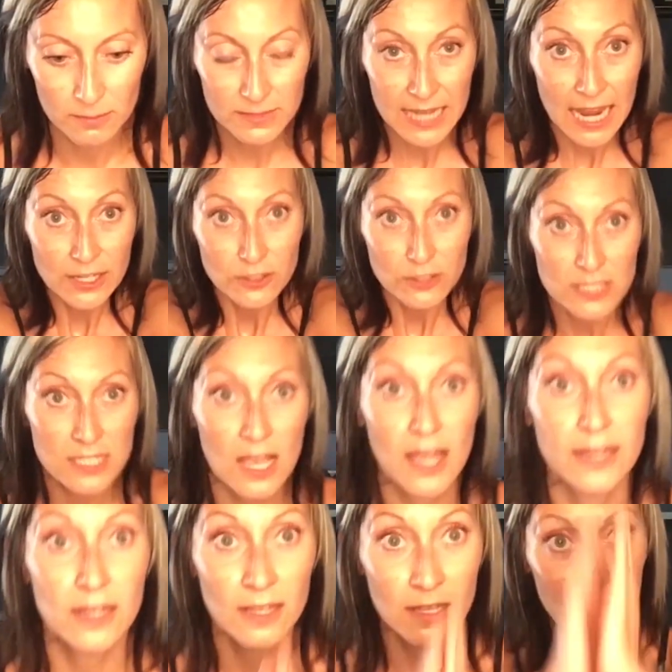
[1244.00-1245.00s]
Daniel's son,
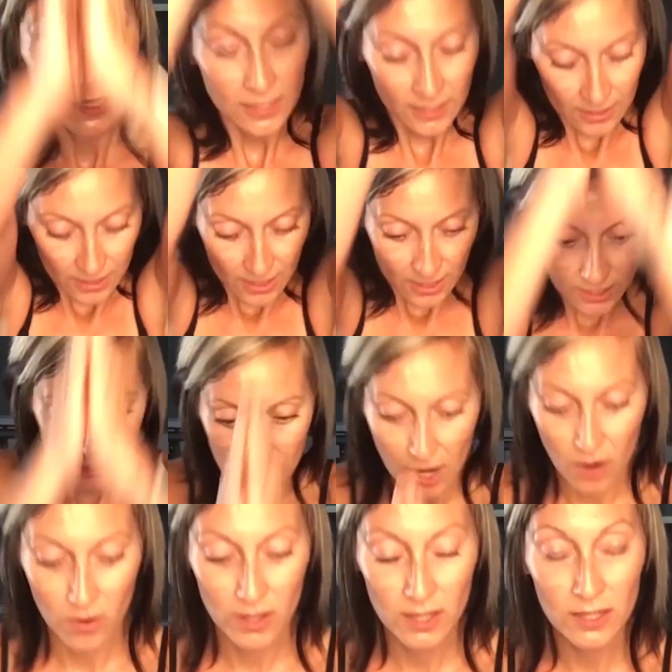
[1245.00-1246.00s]
you know,
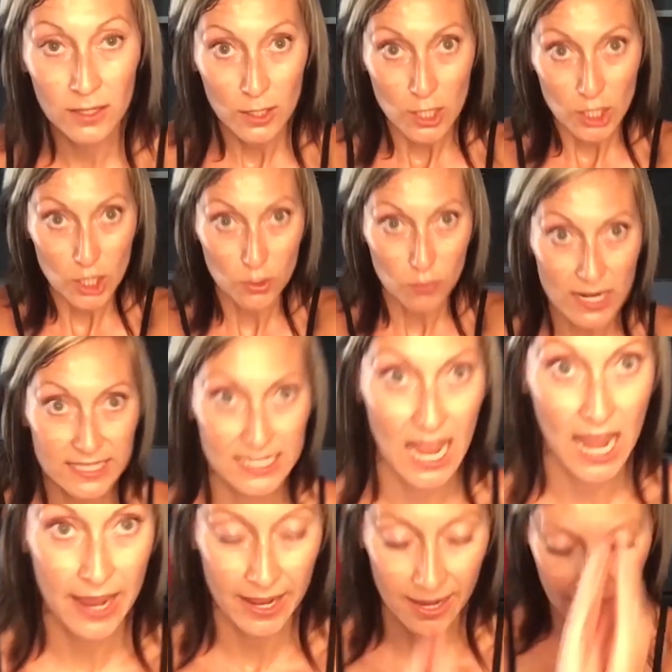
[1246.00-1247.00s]
karate.
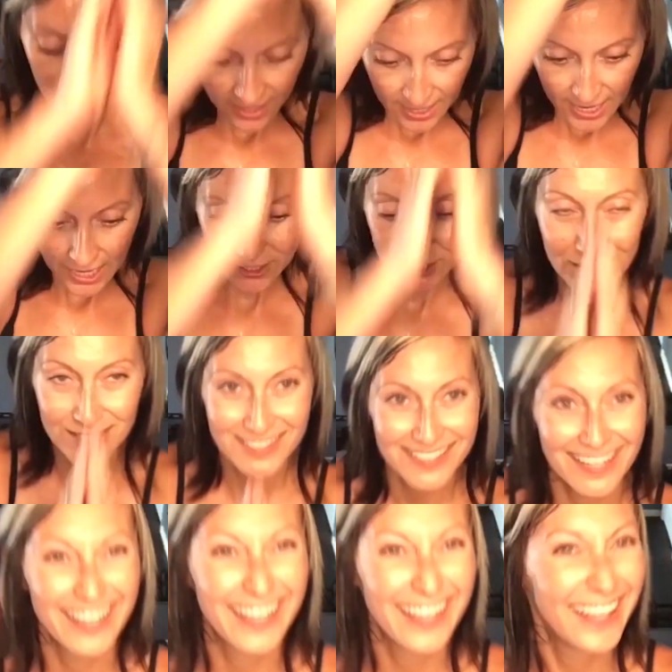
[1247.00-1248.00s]
It just
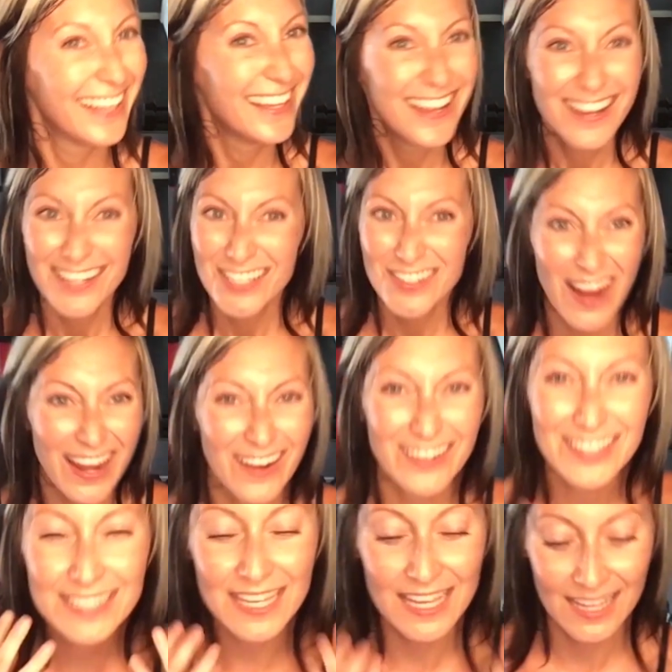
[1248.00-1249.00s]
right here,
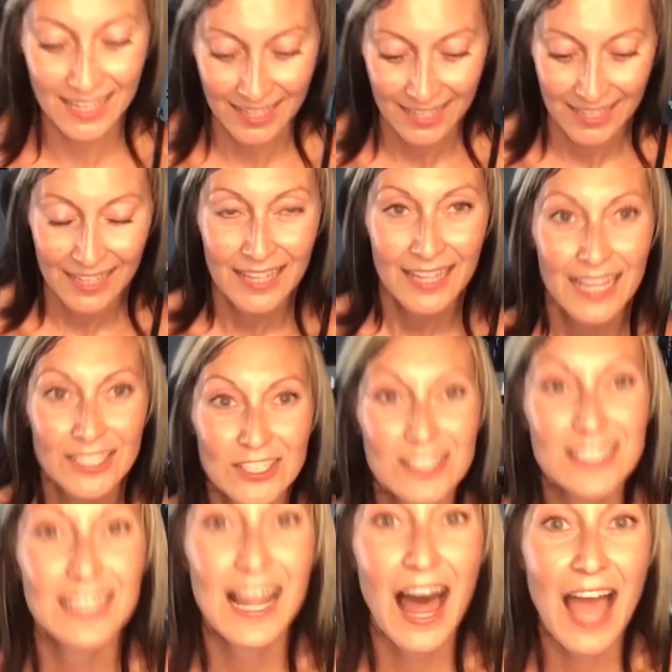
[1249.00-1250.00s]
it just
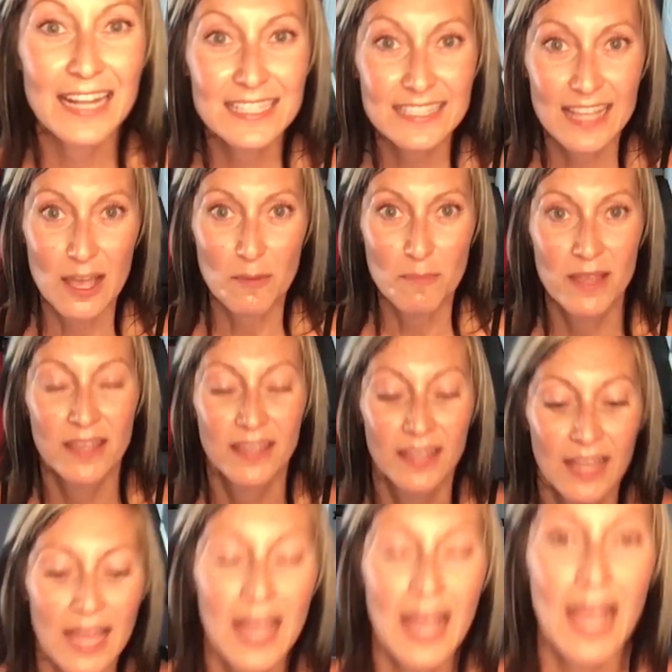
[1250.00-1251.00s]
aligns them.
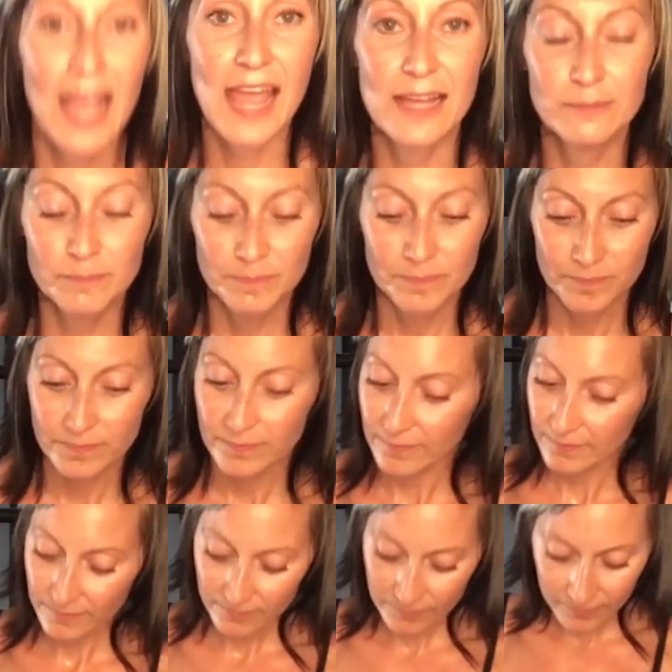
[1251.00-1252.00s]
And
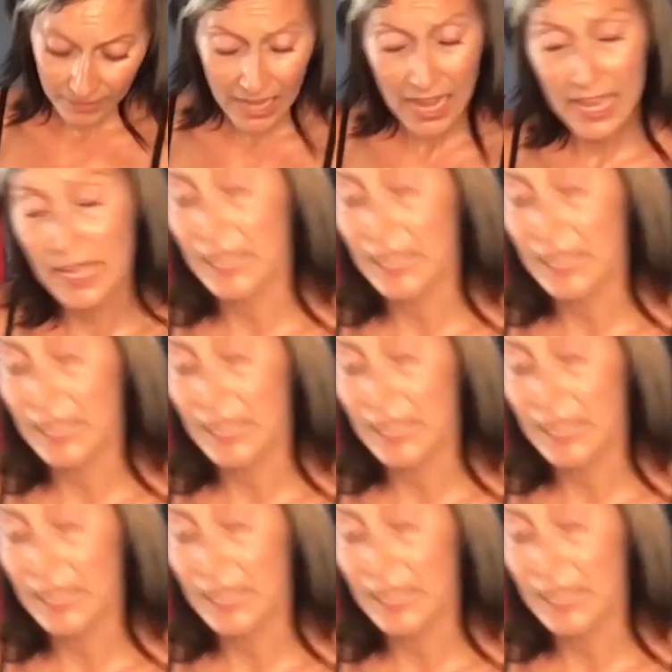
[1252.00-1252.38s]
it